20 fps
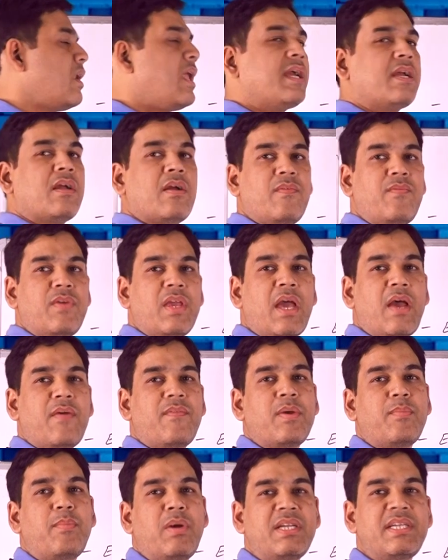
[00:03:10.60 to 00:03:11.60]
like we have
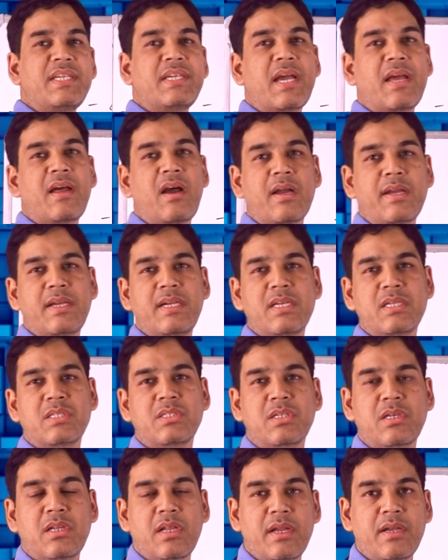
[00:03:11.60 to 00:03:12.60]
a multi-tier
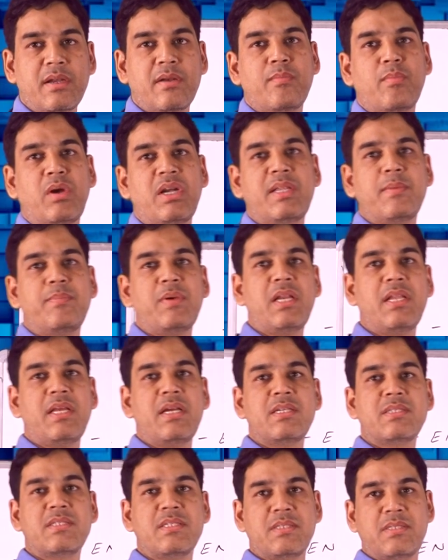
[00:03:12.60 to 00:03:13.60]
architecture and multiple
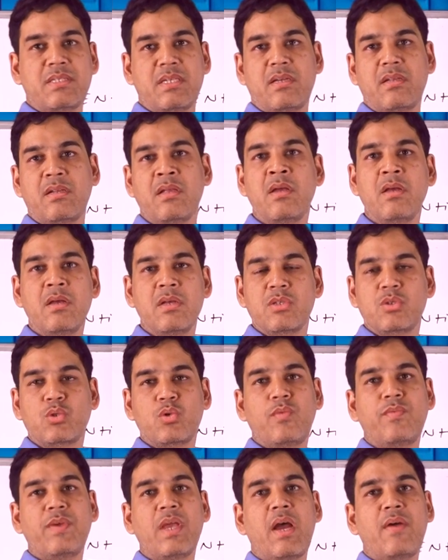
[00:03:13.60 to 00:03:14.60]
layers is there.
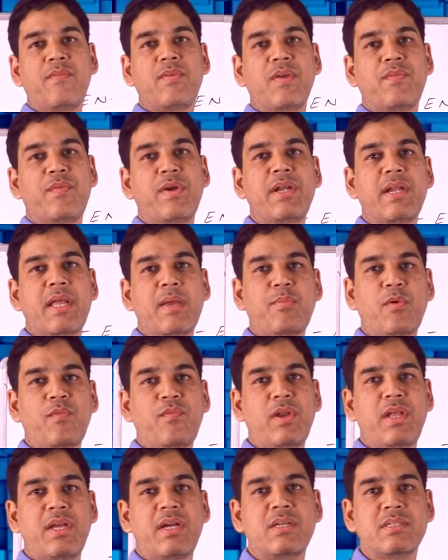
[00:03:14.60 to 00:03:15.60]
So we have different type
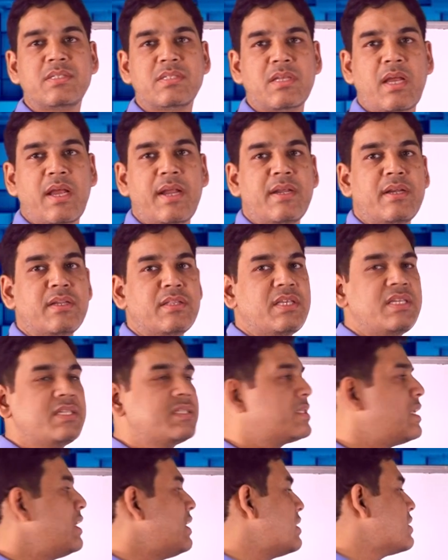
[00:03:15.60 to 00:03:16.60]
of layers and
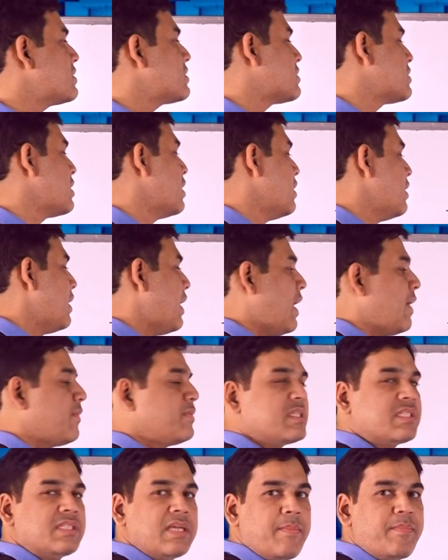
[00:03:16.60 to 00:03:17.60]
these layers have
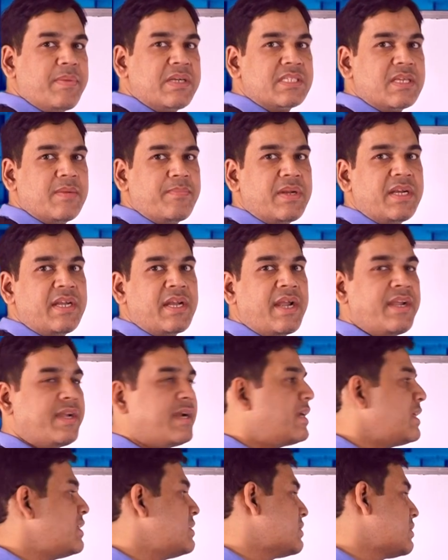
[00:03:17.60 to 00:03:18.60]
the separate separate
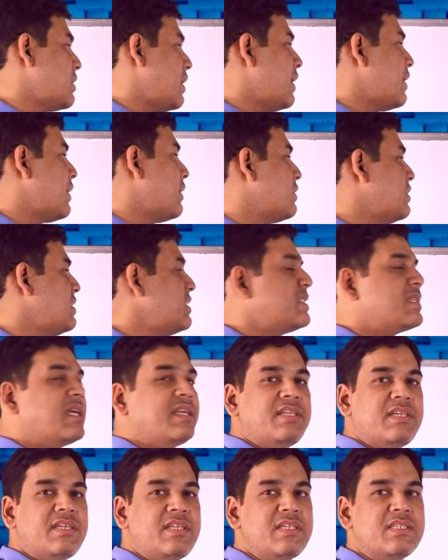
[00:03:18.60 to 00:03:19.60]
entities and these
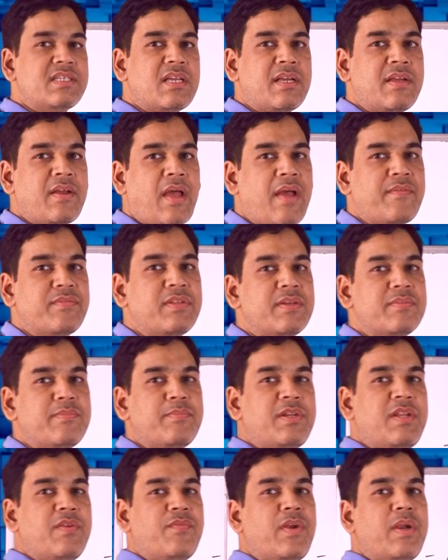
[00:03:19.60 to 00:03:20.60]
entities are, have the
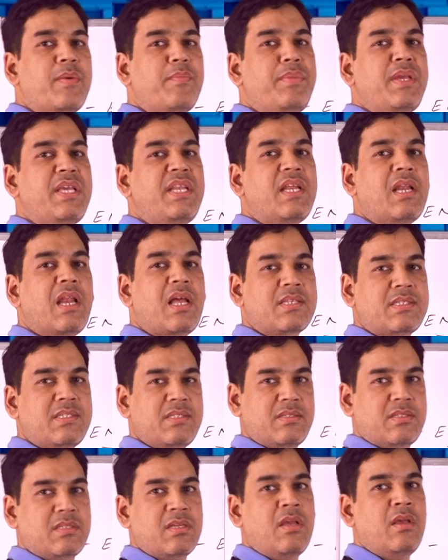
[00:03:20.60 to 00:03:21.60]
different bean
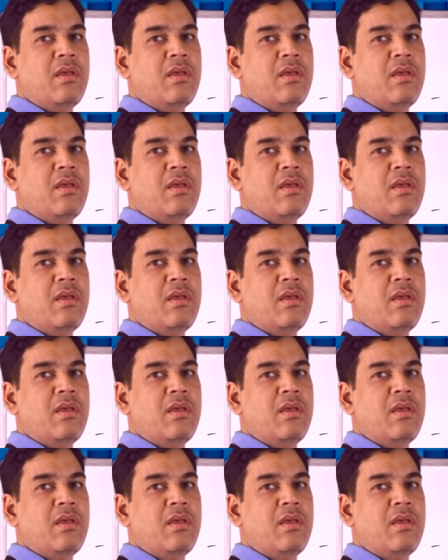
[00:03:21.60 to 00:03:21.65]
classes